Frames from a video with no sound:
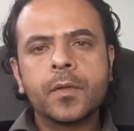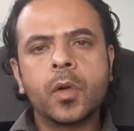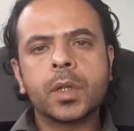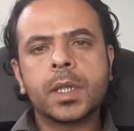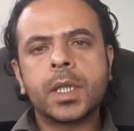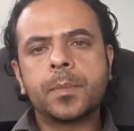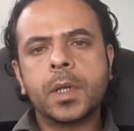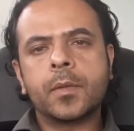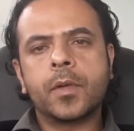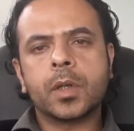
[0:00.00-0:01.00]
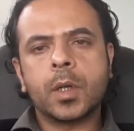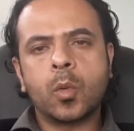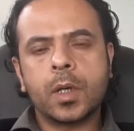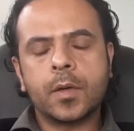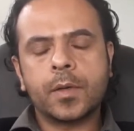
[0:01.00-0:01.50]
for the diabetes,
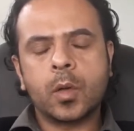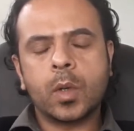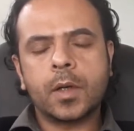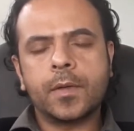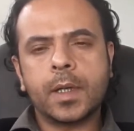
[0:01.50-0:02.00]
one of